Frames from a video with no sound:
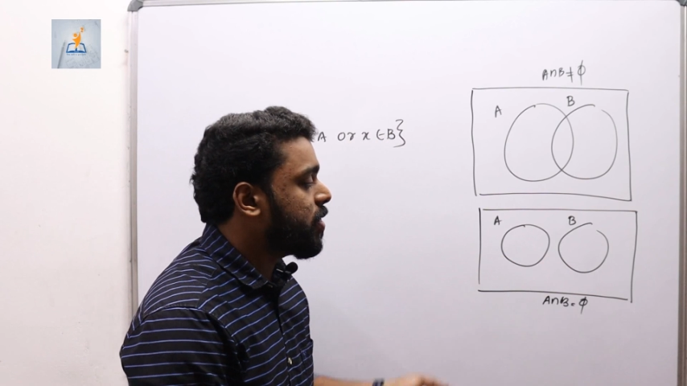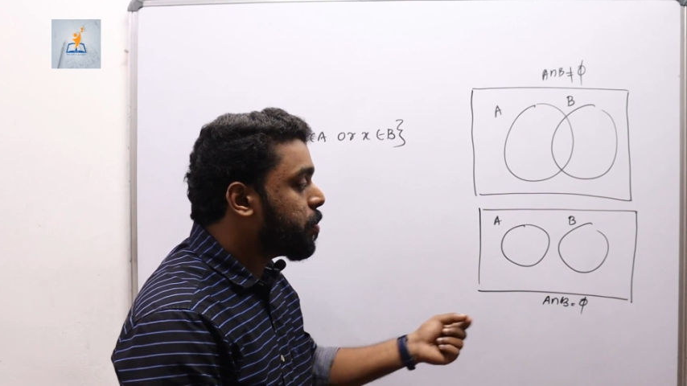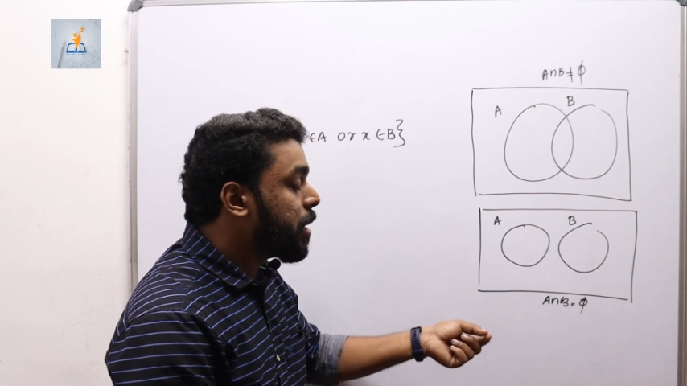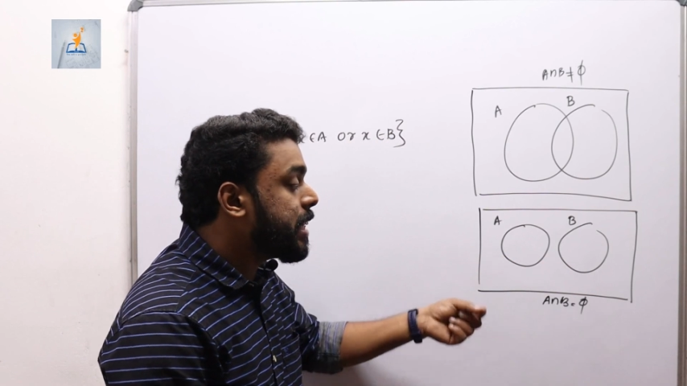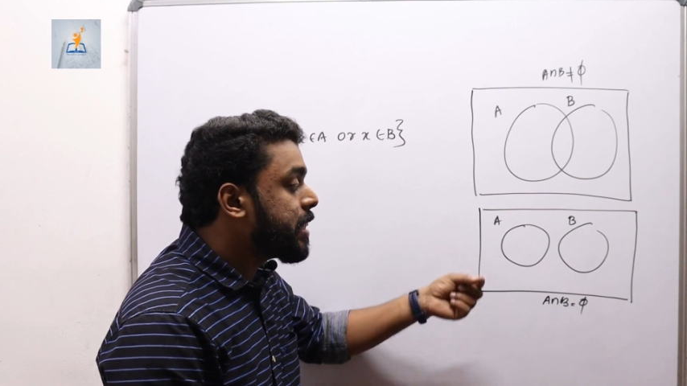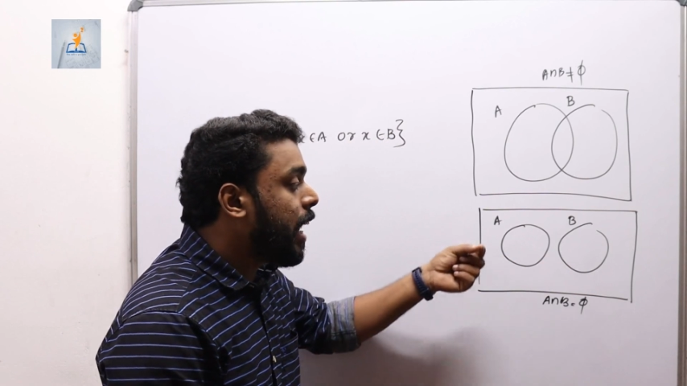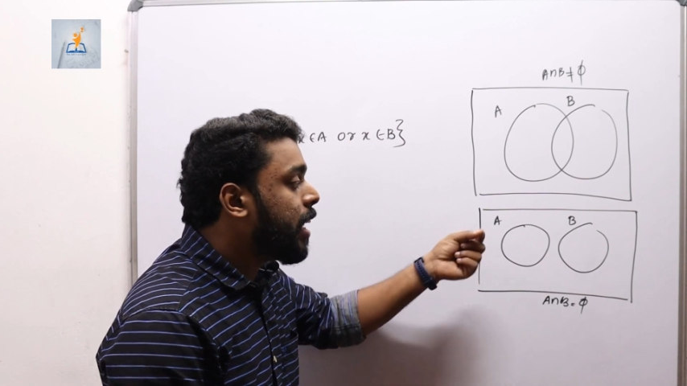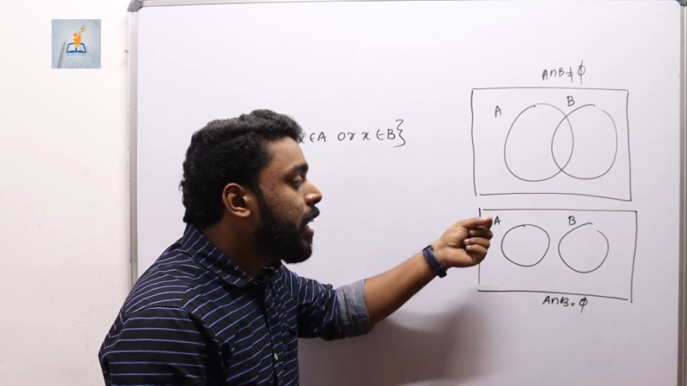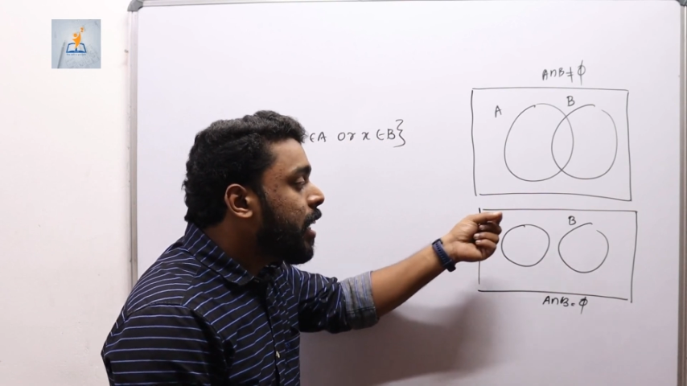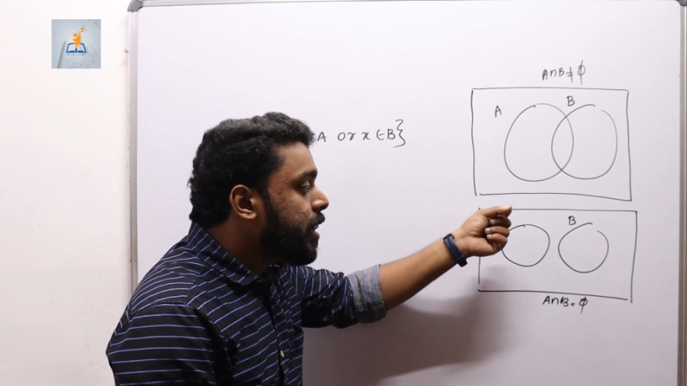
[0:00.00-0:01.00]
which means
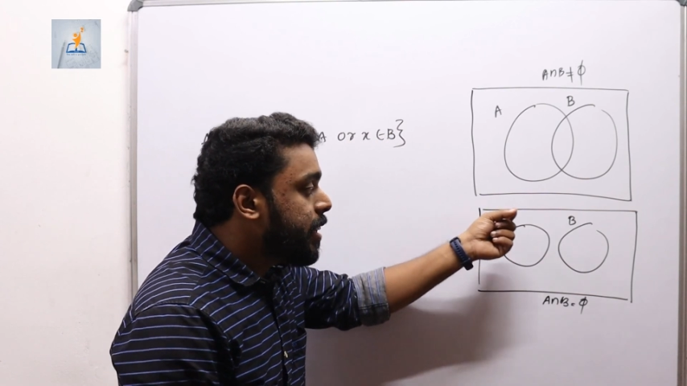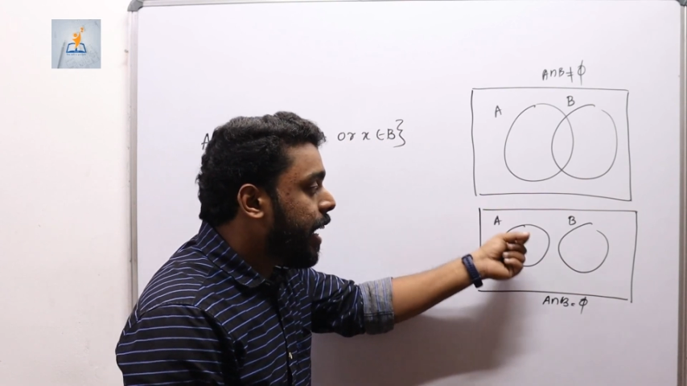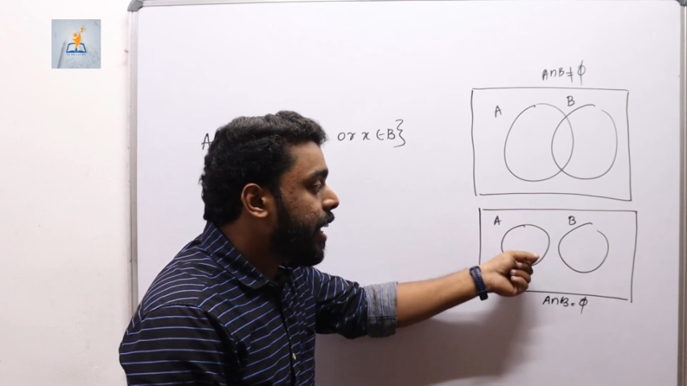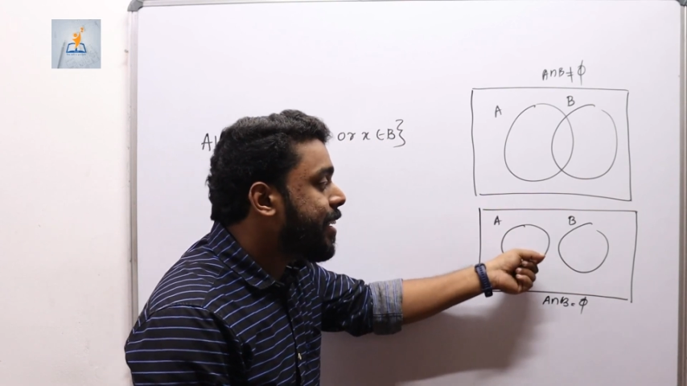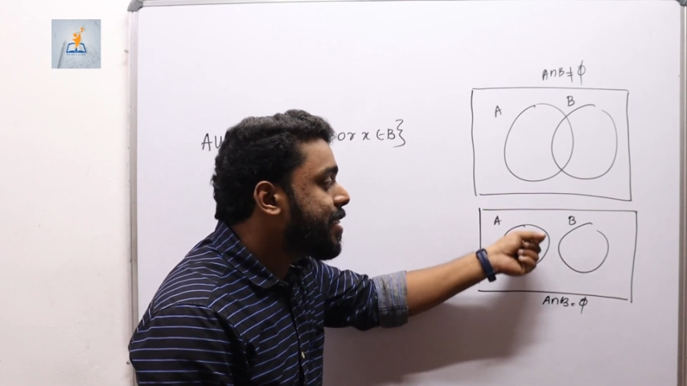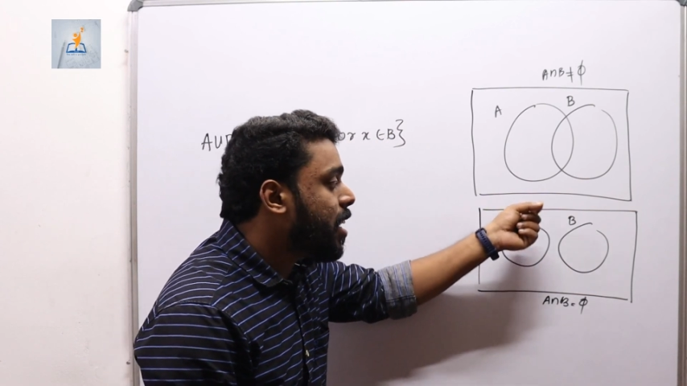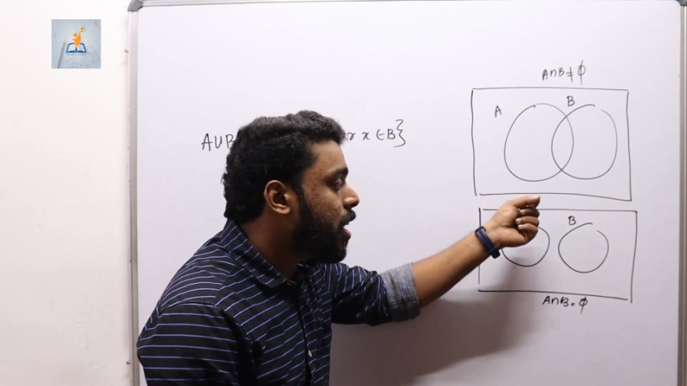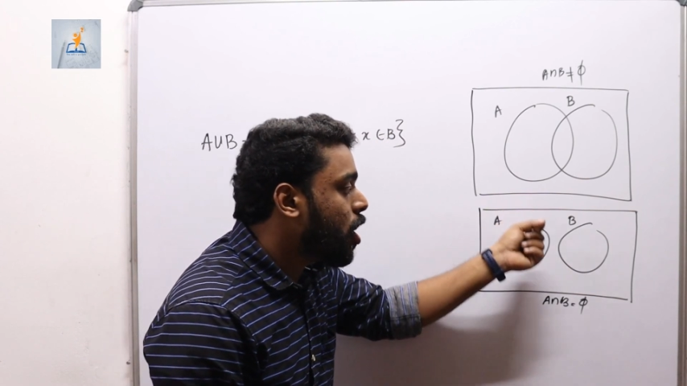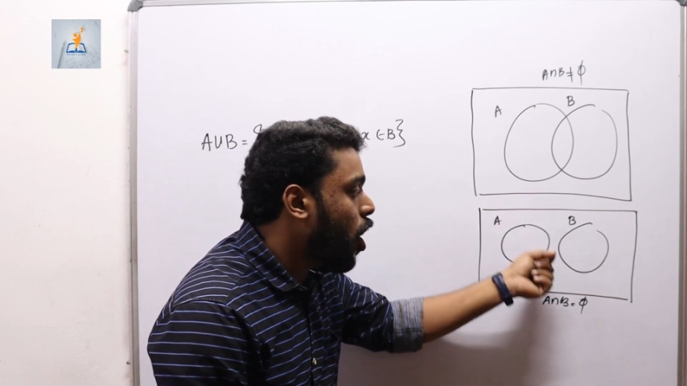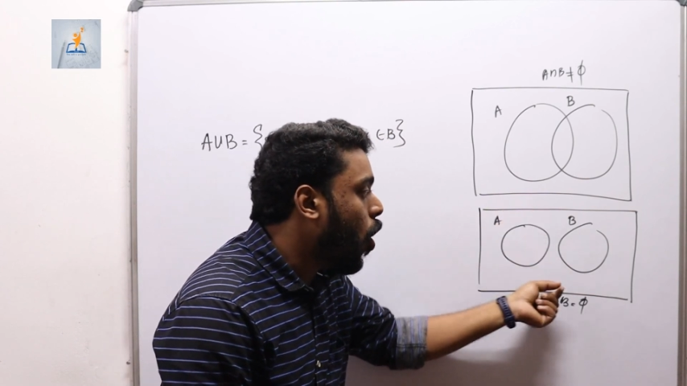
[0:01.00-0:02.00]
that there is
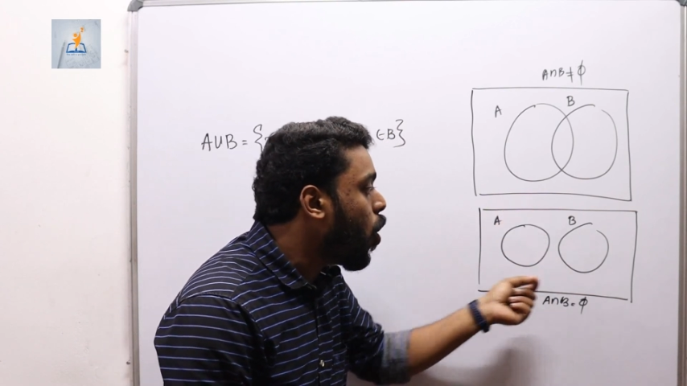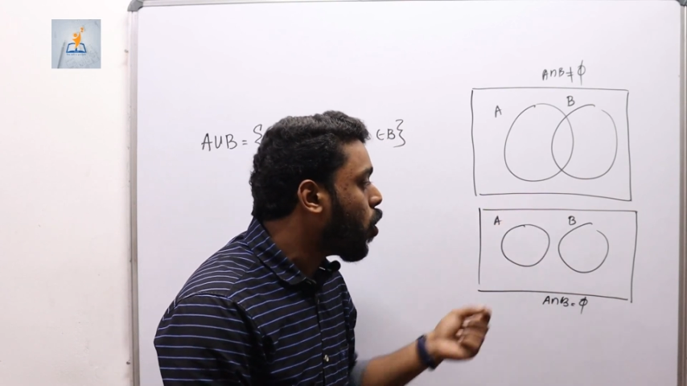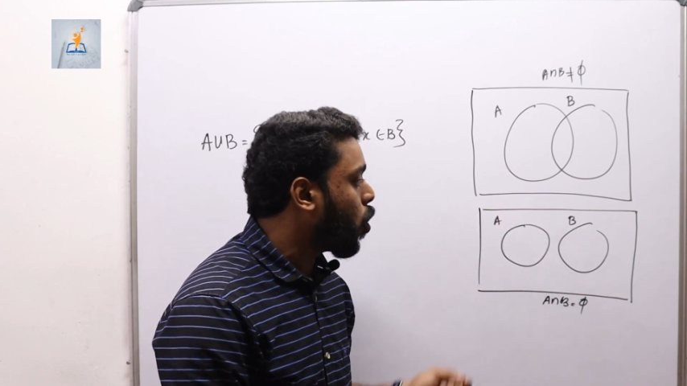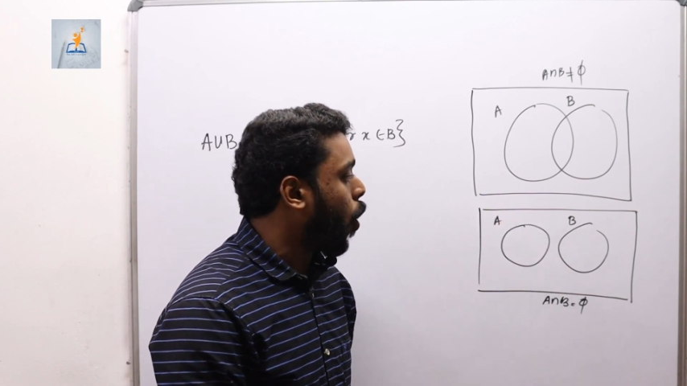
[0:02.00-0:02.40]
no